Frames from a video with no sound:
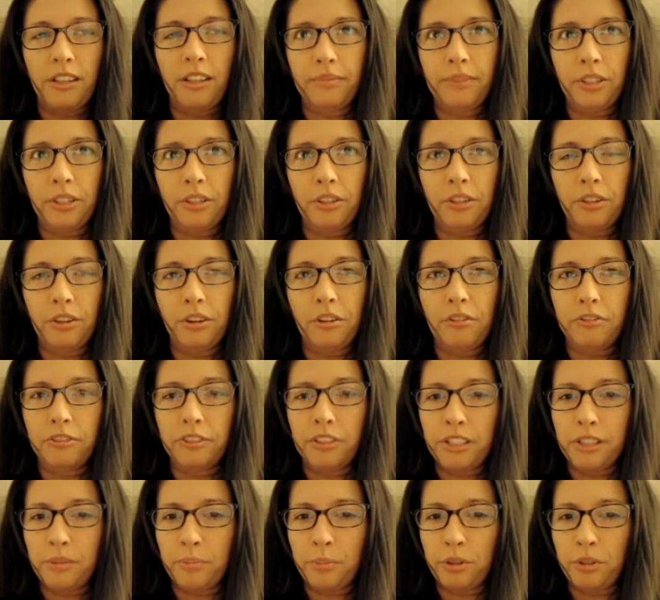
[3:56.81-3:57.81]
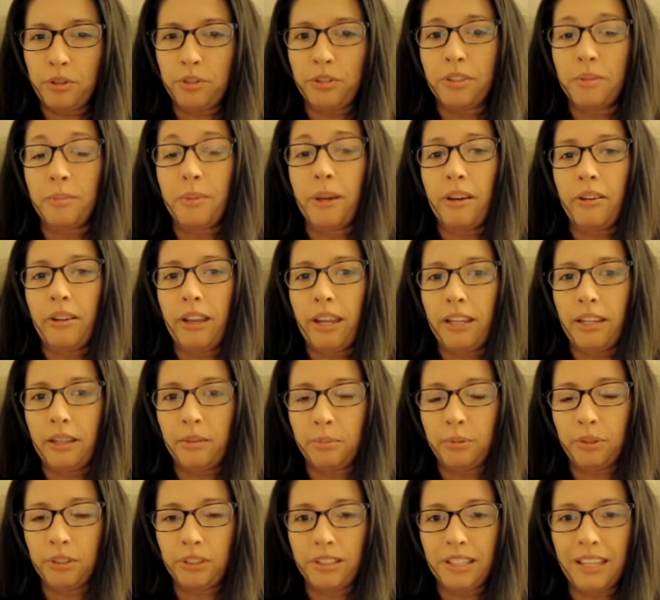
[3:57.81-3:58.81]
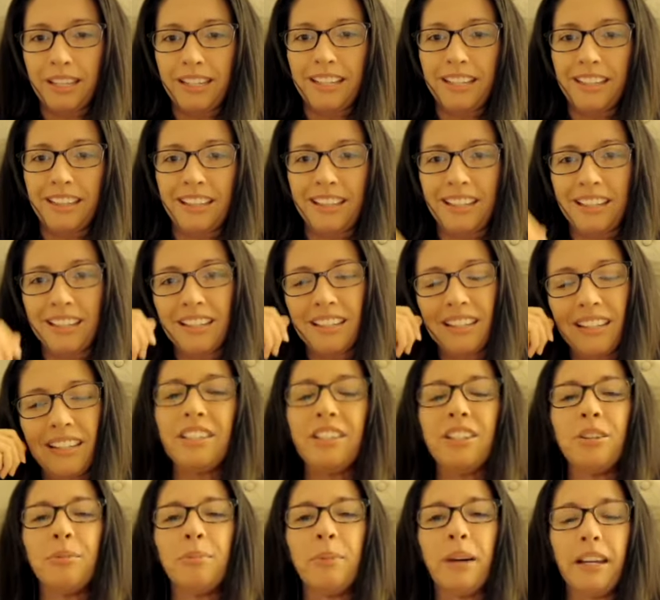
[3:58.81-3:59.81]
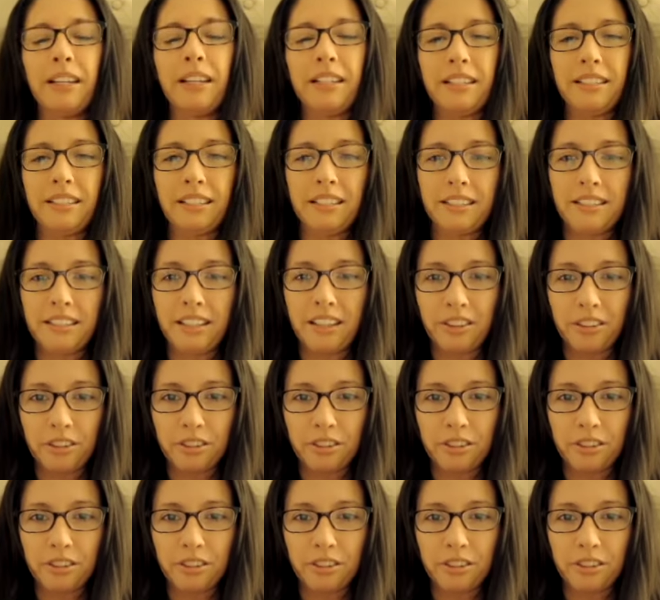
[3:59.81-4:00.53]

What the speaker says: Your ovaries produce about 80%, and then your body does the other